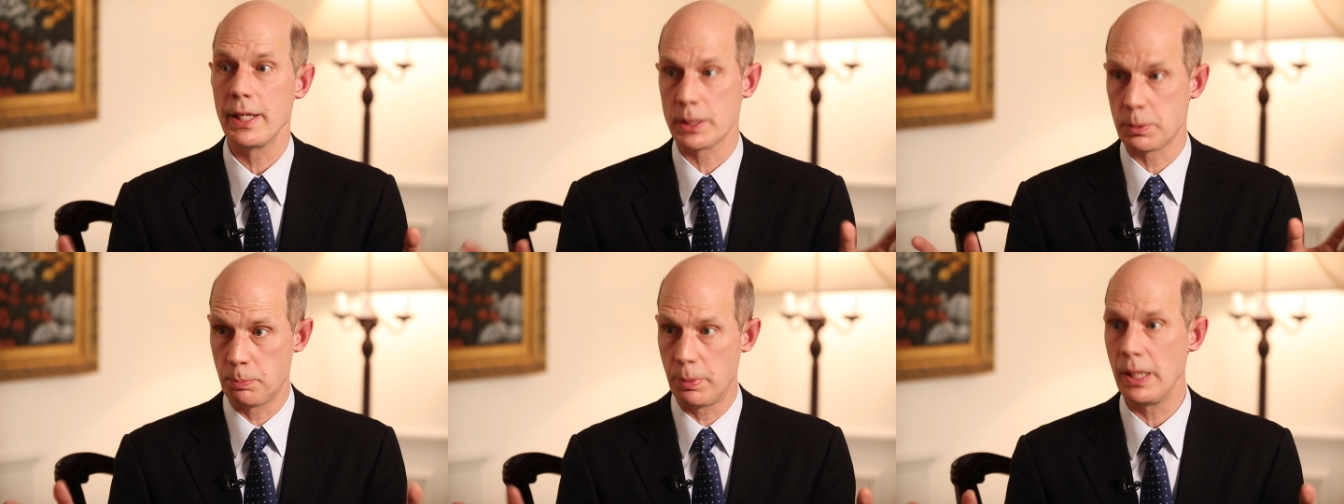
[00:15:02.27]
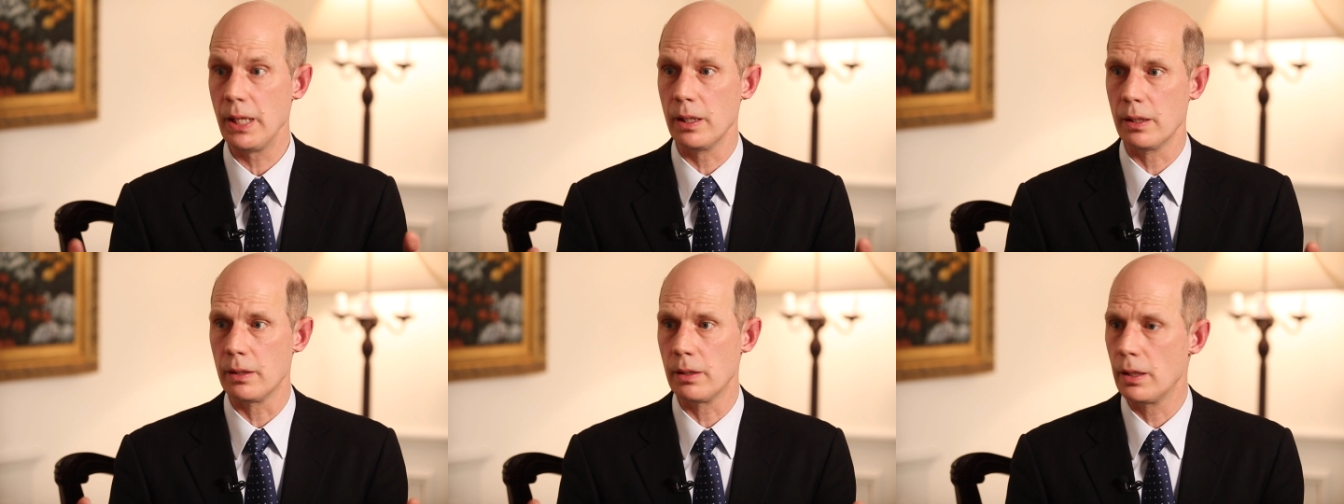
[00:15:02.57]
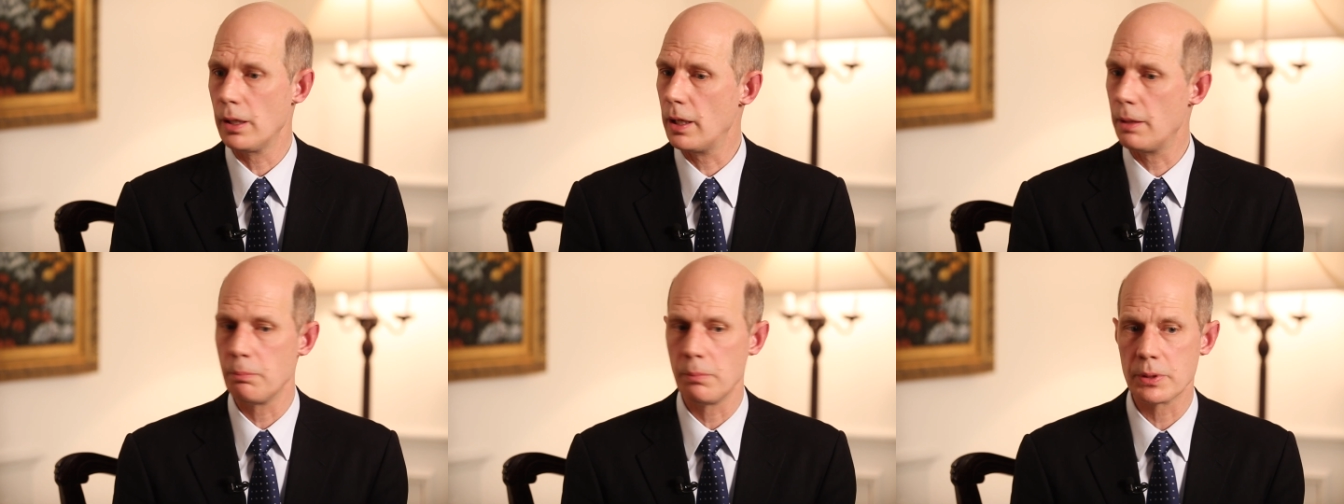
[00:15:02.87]
it's been.
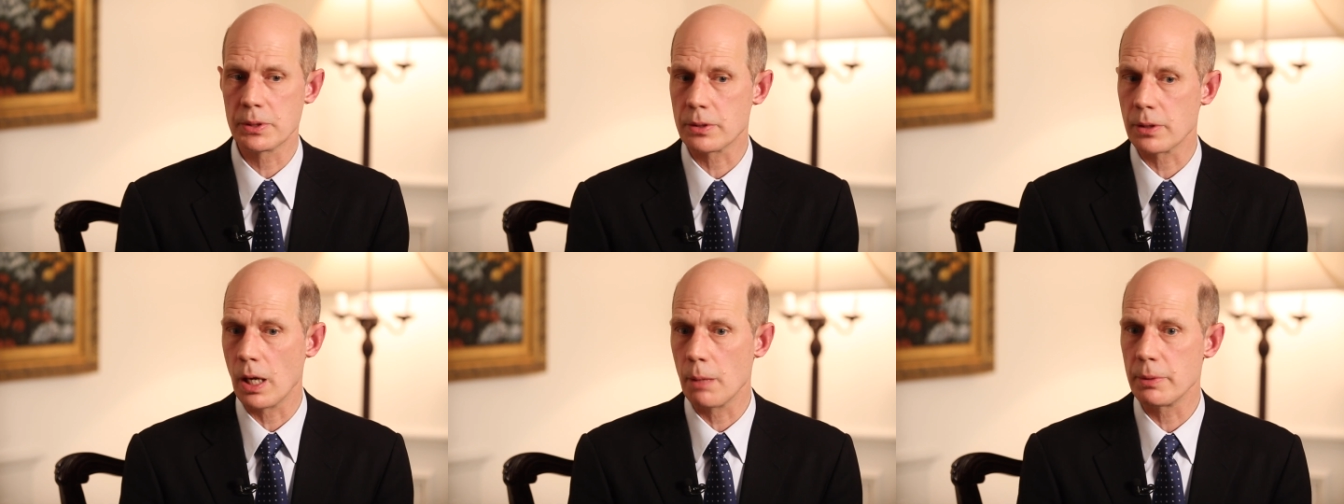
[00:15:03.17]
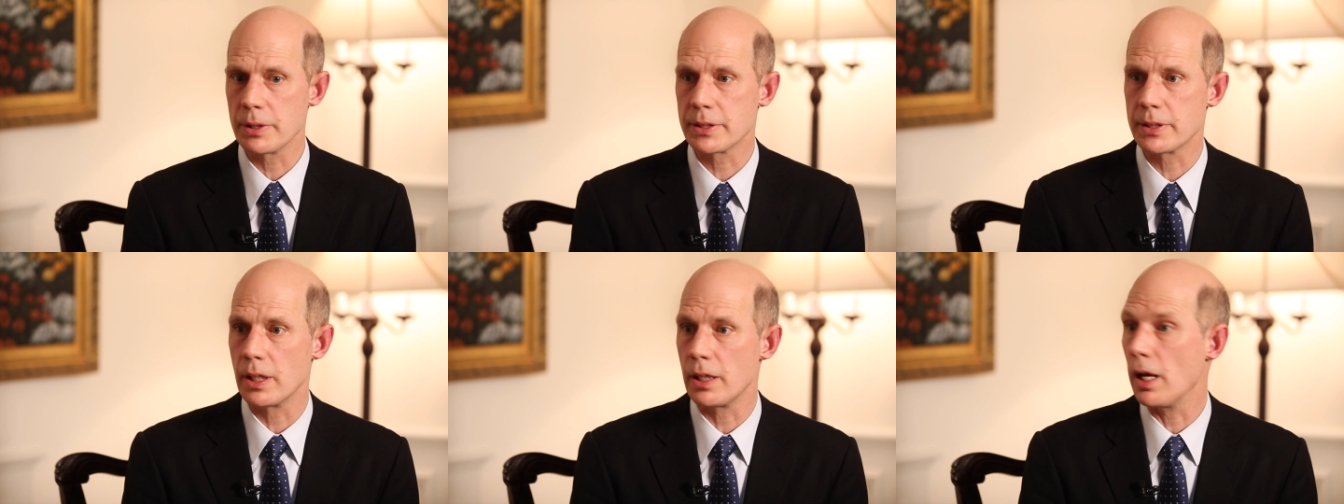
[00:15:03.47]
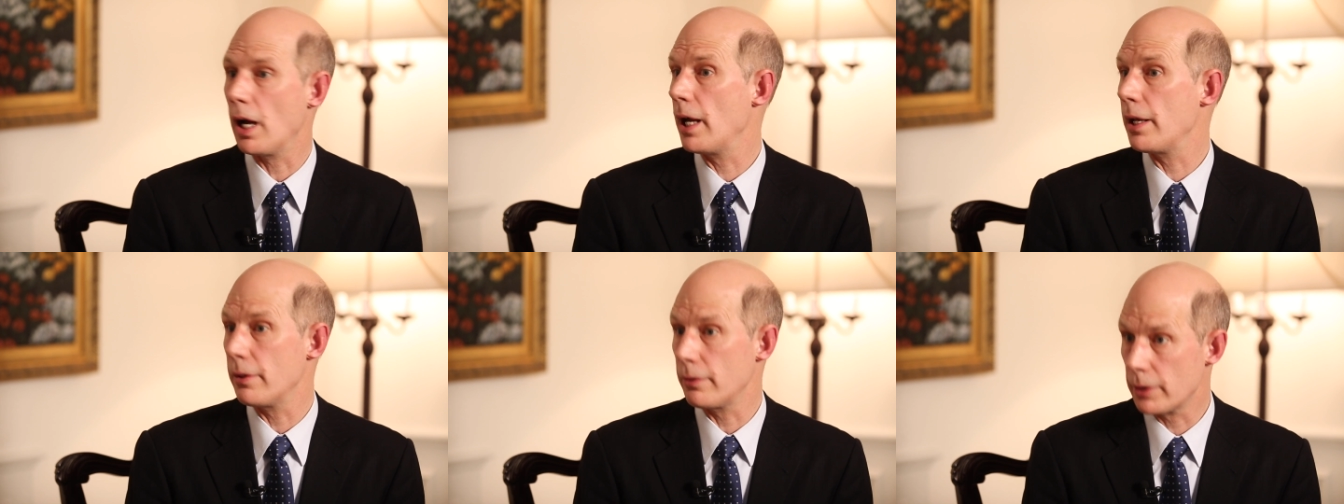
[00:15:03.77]
And Mr. Abe said,
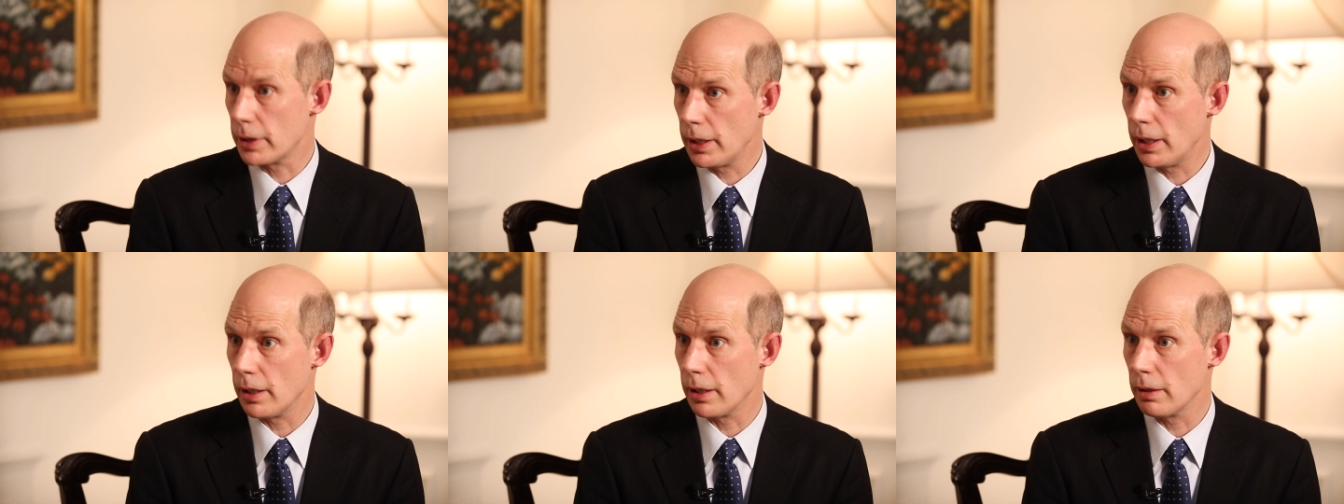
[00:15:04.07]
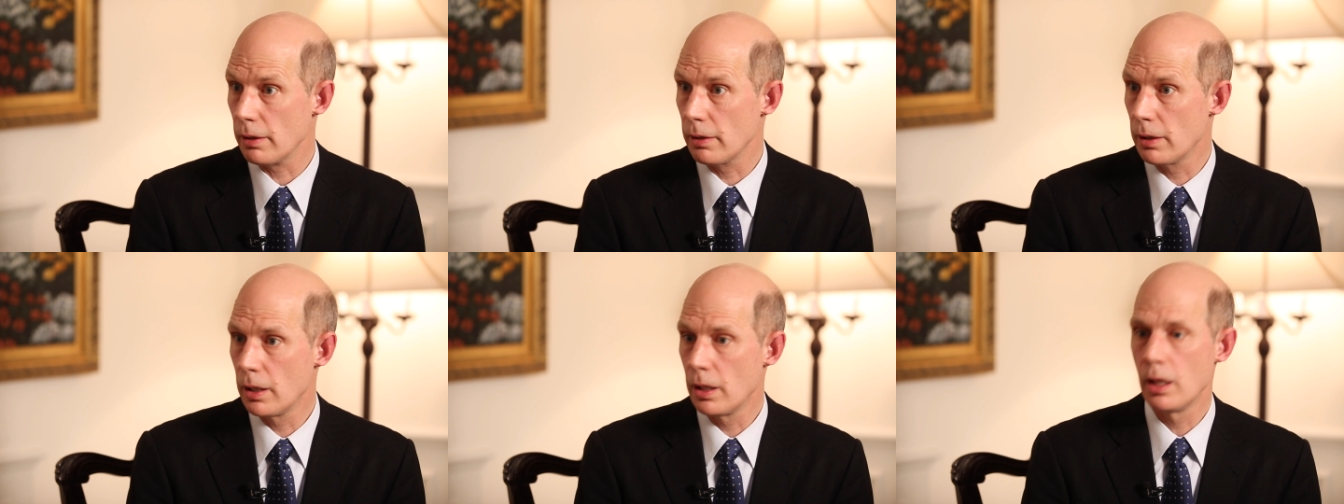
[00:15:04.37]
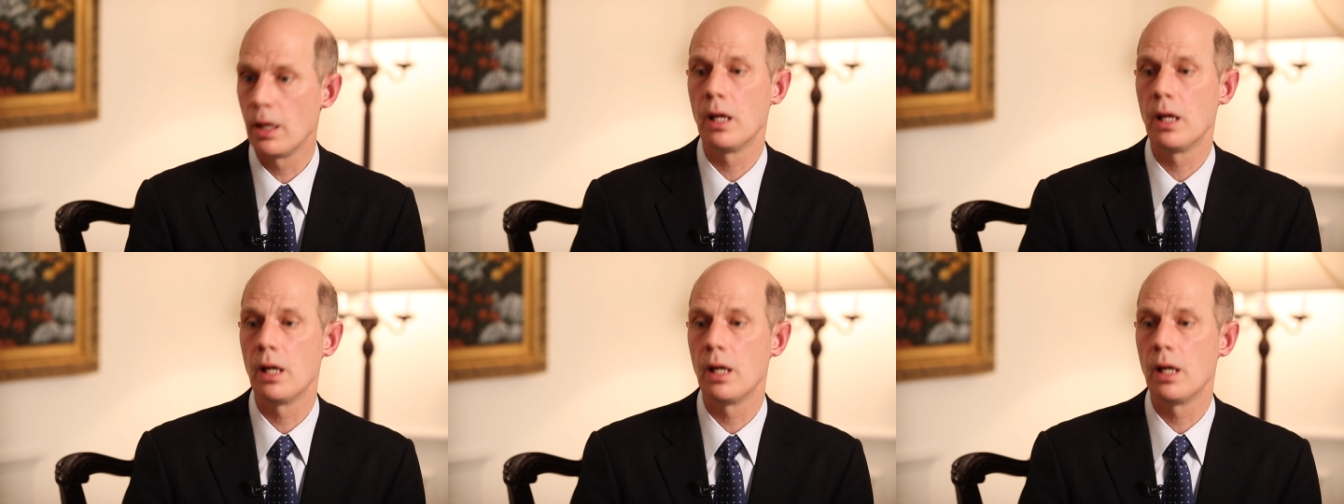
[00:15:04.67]
I don't care.